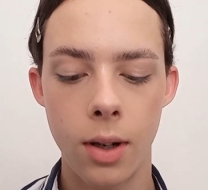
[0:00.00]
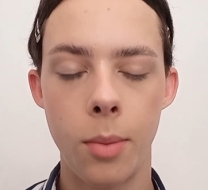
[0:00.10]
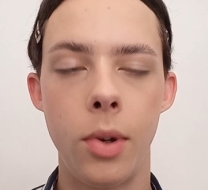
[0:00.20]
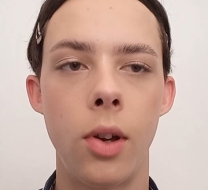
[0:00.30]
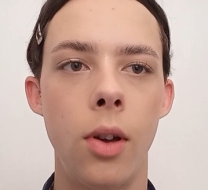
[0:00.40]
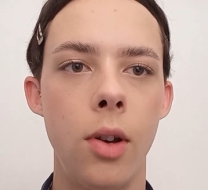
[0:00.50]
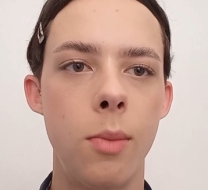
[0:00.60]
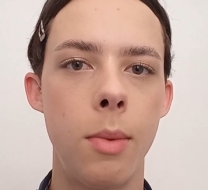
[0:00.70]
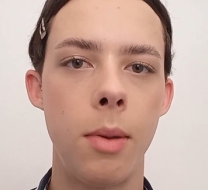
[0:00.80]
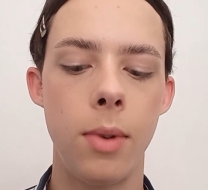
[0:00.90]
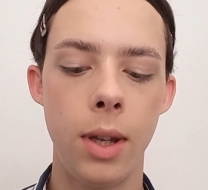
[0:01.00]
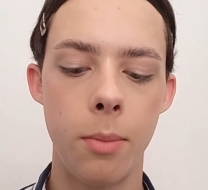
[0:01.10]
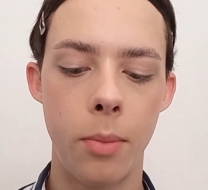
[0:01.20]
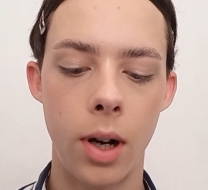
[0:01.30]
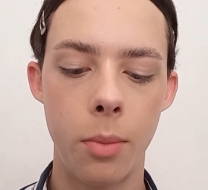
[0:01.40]
Now I'm gonna go in with my
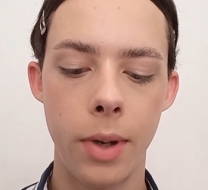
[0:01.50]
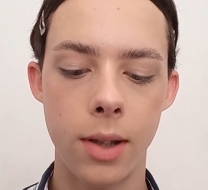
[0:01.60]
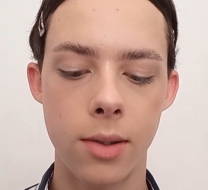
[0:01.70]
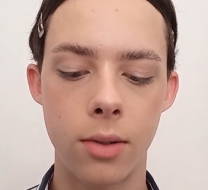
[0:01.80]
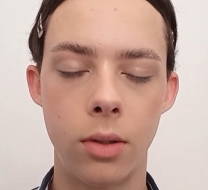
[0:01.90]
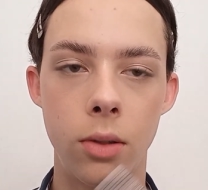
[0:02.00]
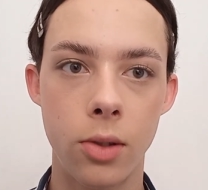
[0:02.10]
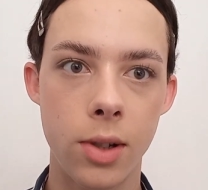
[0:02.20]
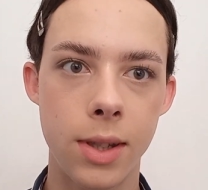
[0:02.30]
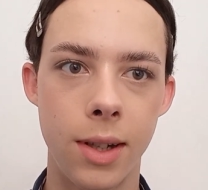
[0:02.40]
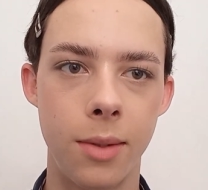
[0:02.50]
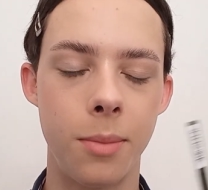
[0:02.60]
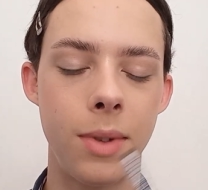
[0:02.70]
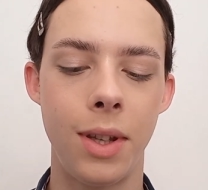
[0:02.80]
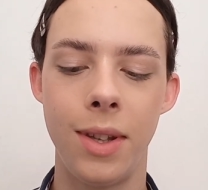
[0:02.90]
Maybelline brow pencil ultra
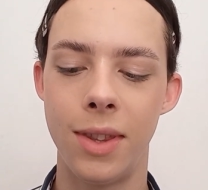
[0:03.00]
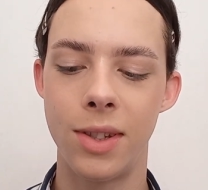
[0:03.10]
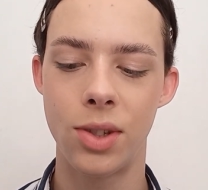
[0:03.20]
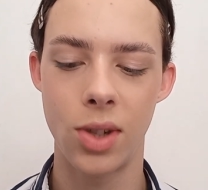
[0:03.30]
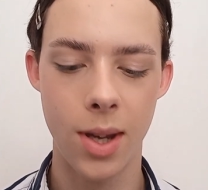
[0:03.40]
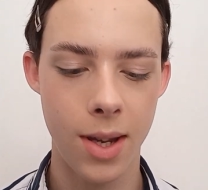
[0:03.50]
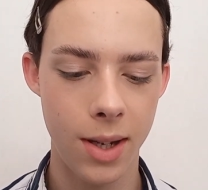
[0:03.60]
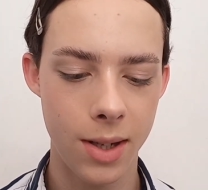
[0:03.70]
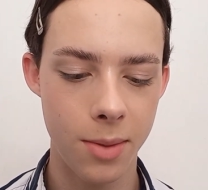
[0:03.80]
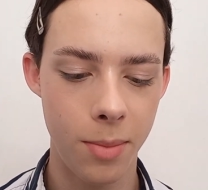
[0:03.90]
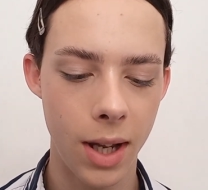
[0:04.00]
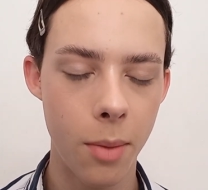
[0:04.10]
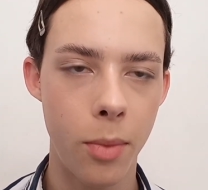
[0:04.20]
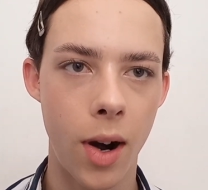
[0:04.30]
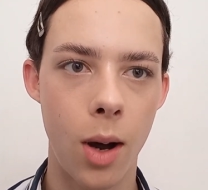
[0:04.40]
slim in the shade black
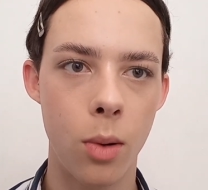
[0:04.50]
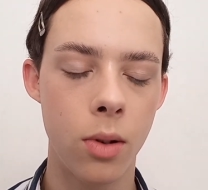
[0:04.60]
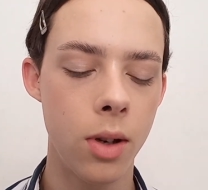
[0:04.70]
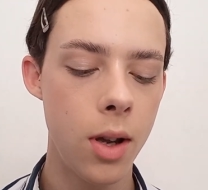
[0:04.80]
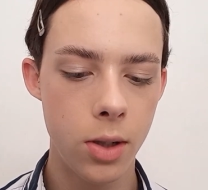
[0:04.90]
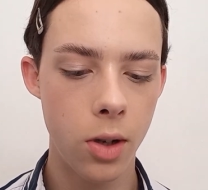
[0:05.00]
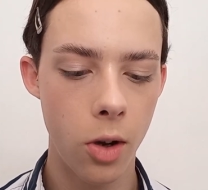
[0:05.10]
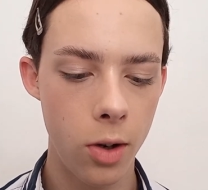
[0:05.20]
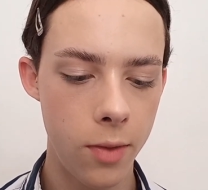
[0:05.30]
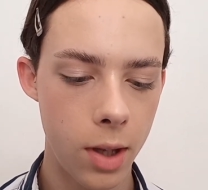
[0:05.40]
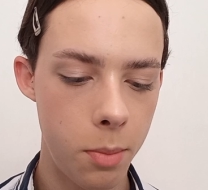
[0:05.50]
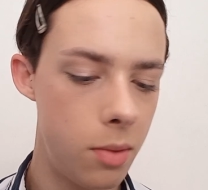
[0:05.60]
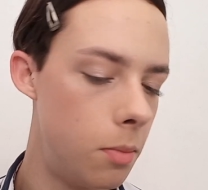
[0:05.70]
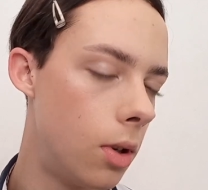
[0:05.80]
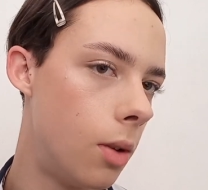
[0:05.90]
brown to go over that
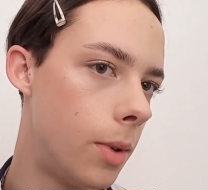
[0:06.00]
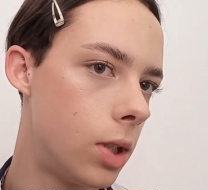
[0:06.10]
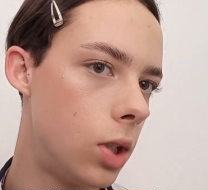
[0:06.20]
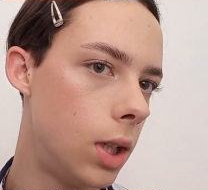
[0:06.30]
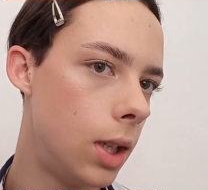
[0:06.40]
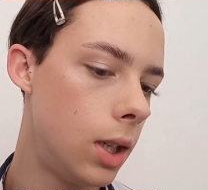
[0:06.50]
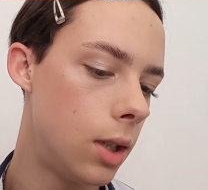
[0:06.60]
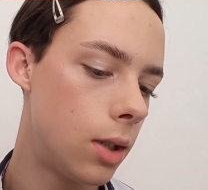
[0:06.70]
pimple on my cheek.